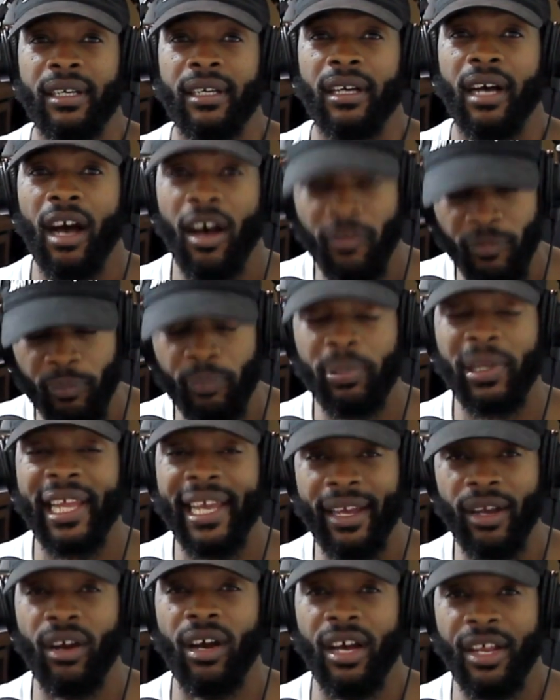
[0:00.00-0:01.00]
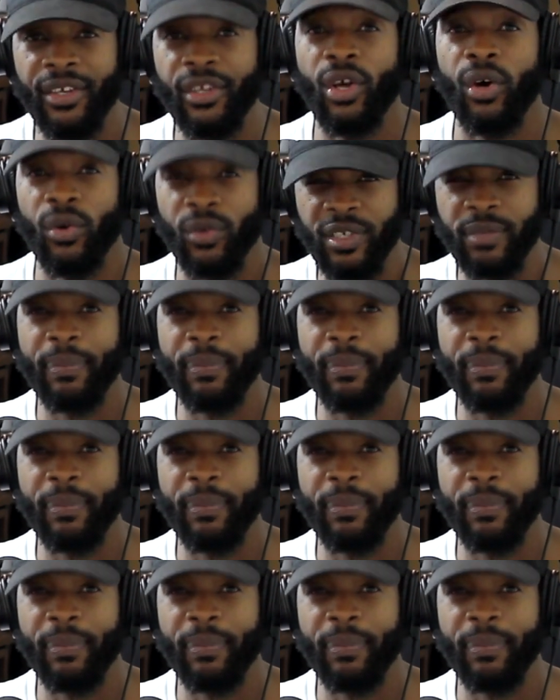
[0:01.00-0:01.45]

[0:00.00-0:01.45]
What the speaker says: of PlayerUnknown's